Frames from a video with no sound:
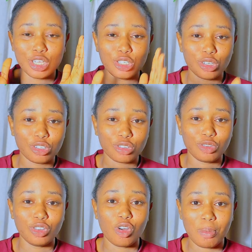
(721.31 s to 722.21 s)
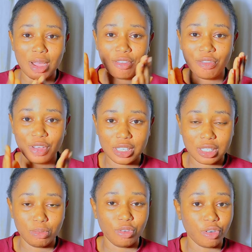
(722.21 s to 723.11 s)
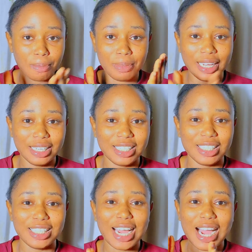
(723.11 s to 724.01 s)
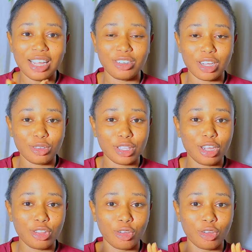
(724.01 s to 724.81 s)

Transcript: sunscreen on my face before blending, I tried to take